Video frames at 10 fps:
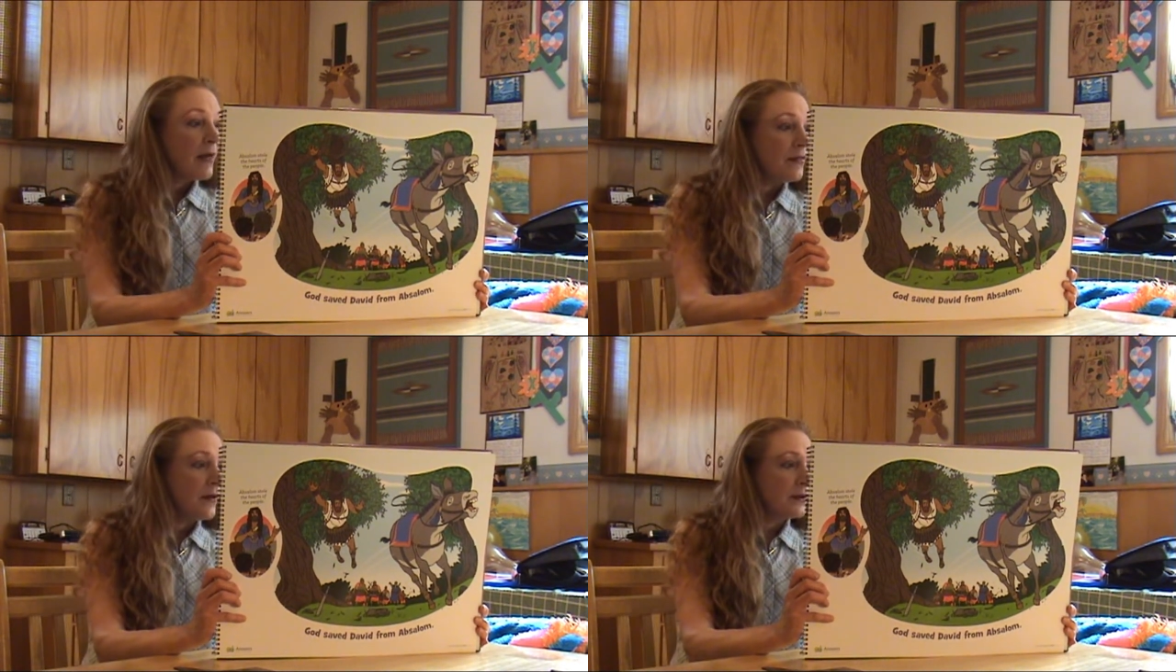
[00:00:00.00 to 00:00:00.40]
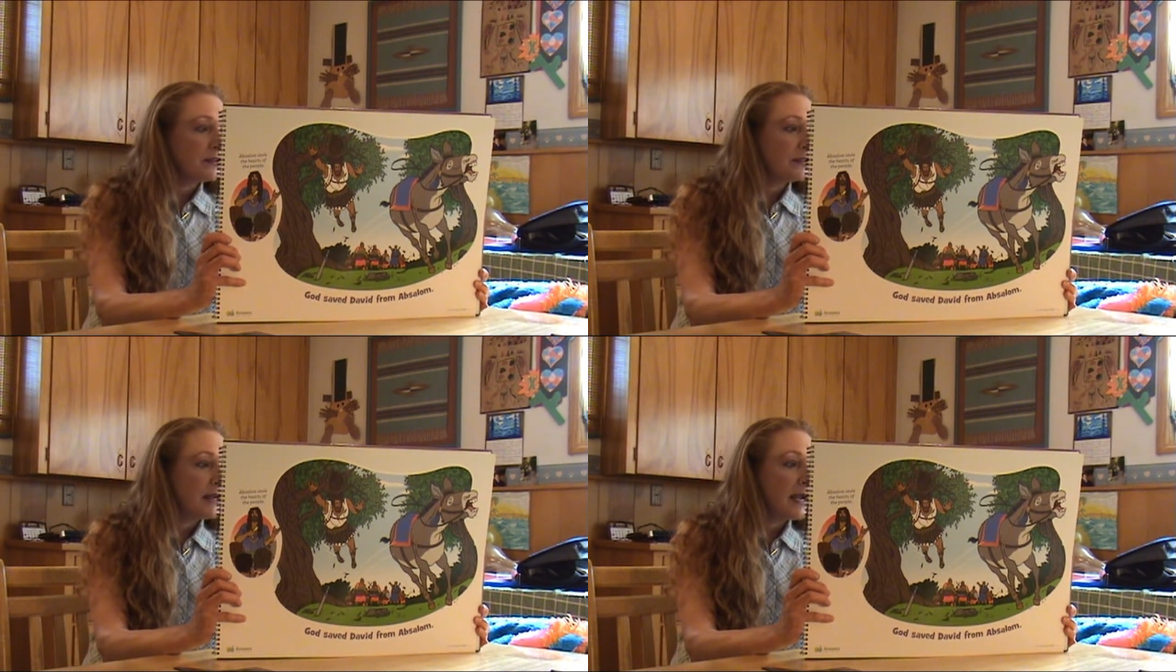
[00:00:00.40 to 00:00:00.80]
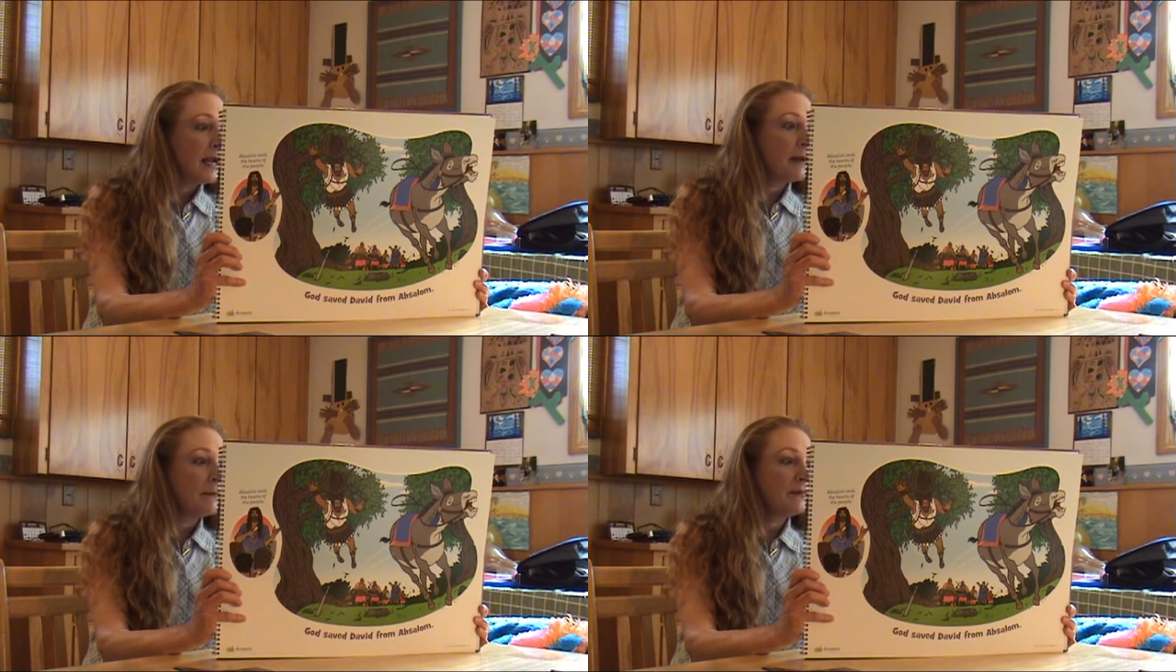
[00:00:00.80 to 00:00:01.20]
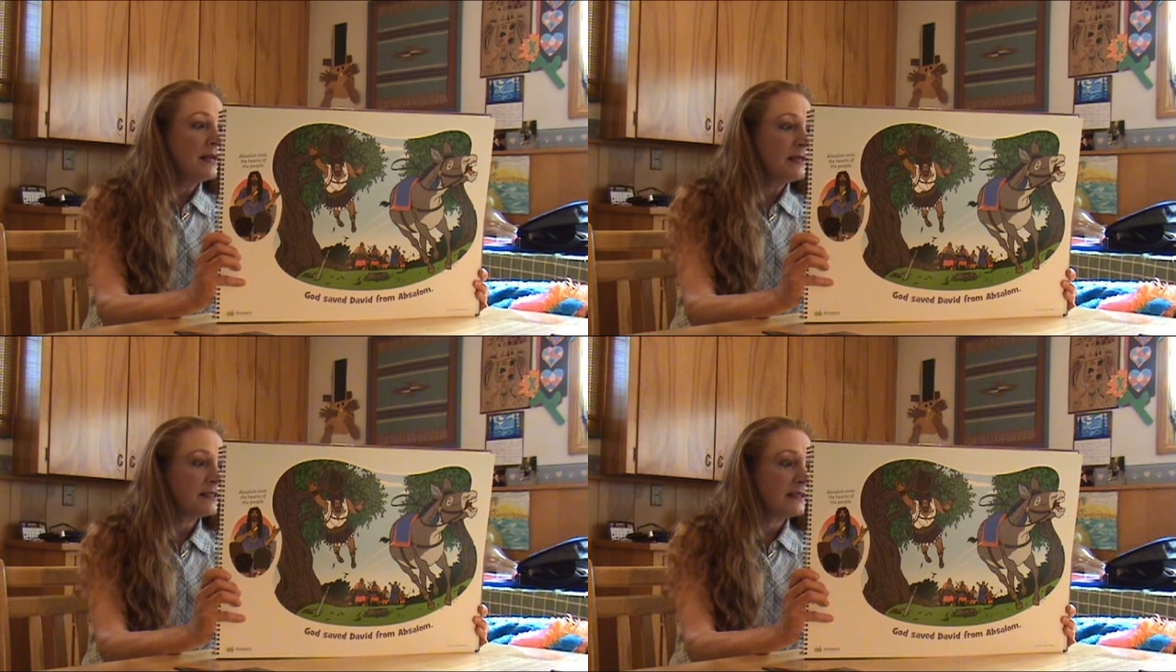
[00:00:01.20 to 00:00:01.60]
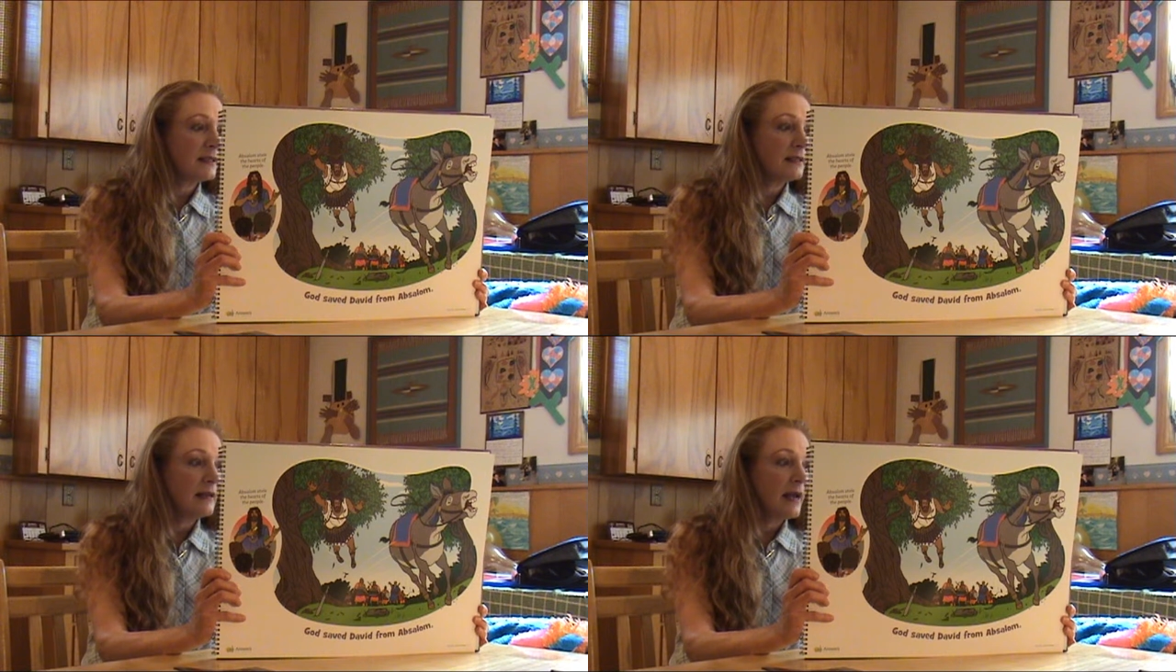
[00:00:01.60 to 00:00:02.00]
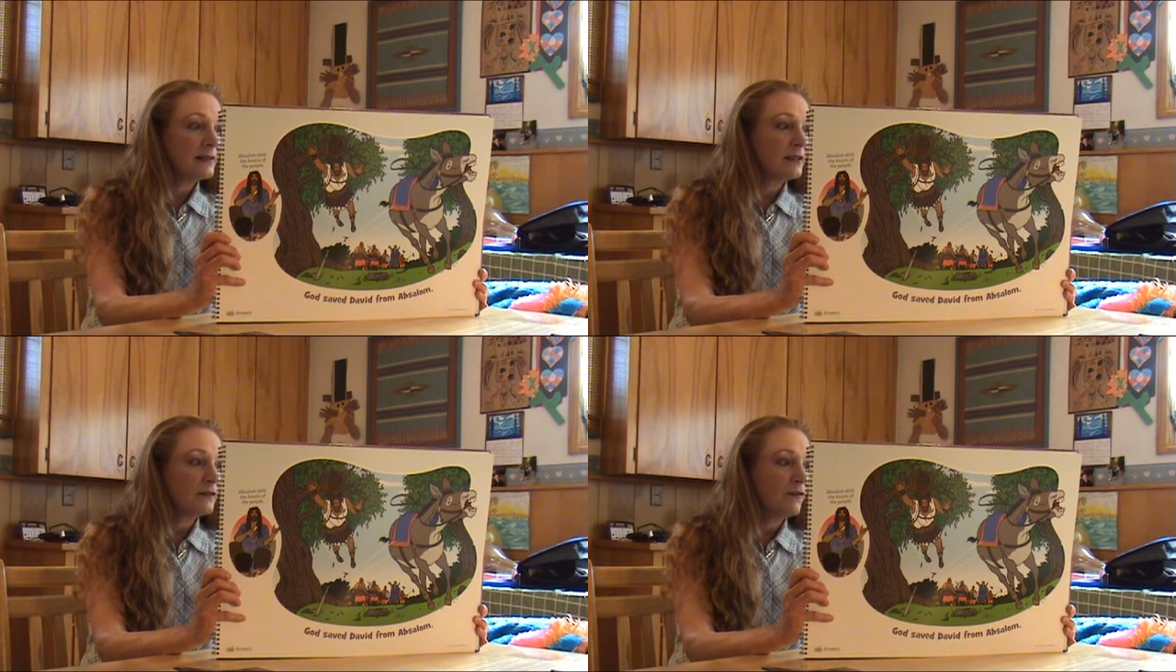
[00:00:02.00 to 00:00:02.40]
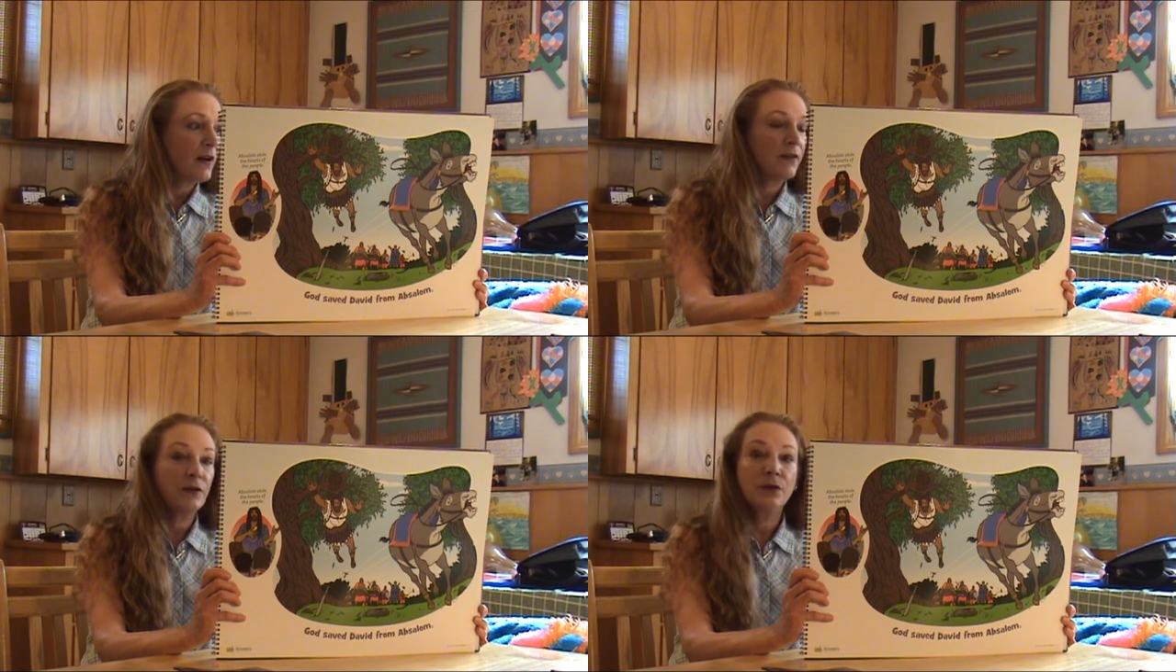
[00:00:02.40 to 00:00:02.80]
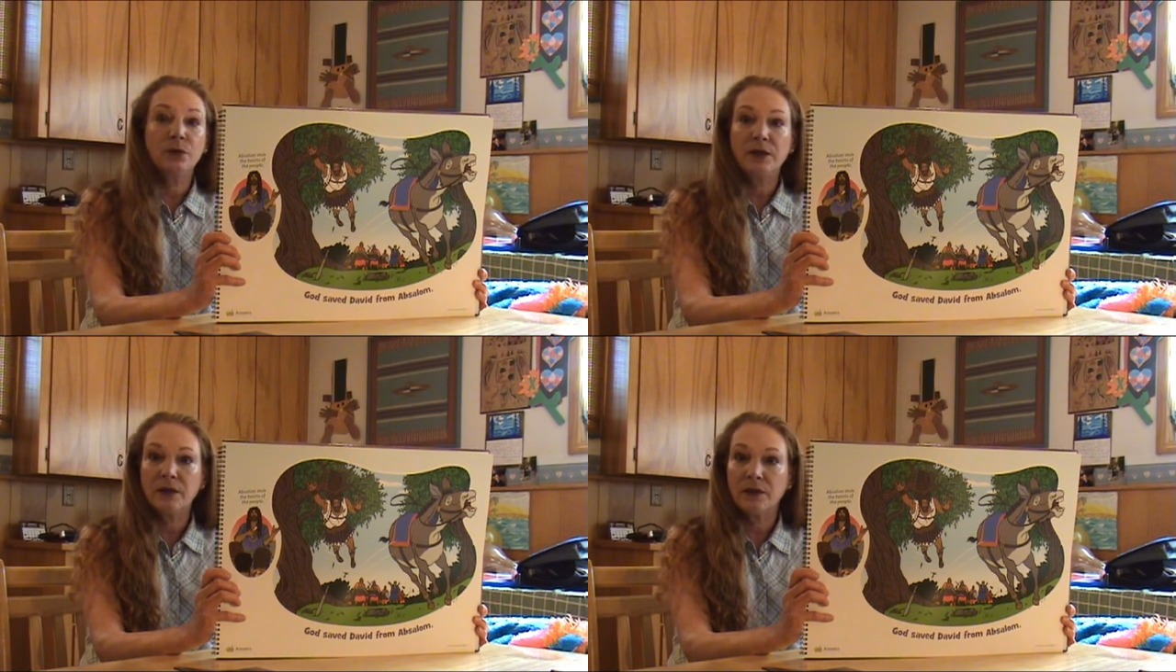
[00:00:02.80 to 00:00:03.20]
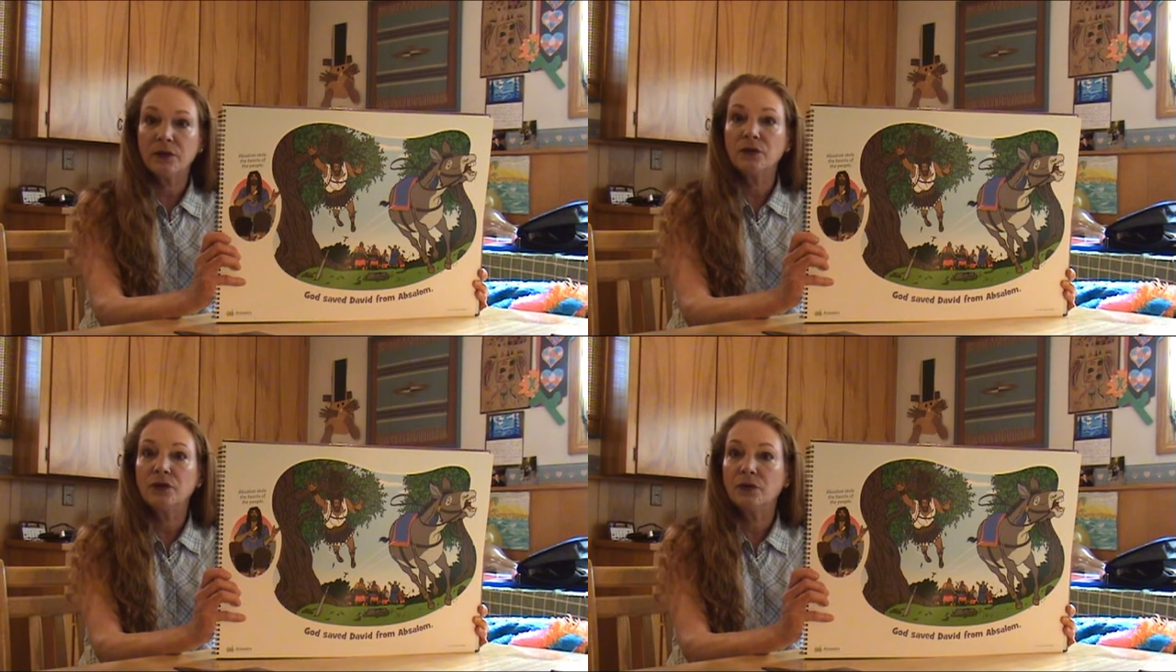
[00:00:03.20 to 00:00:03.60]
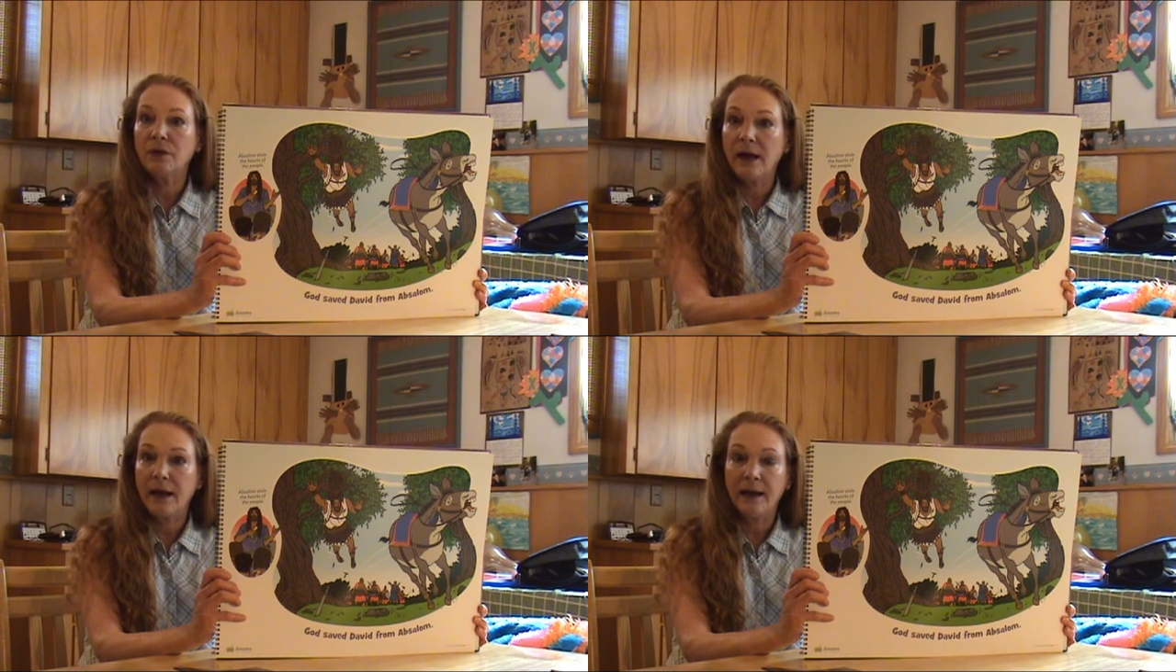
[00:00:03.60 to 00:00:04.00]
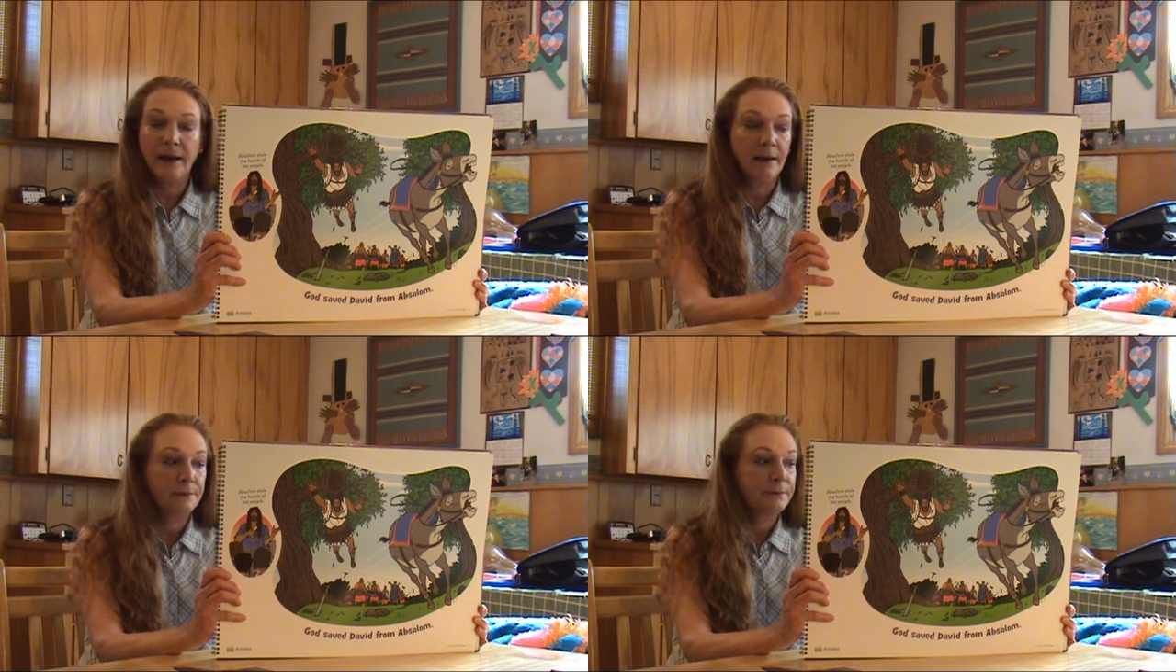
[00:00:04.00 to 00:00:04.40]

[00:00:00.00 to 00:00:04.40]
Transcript: the same sin as his father who killed Uriah.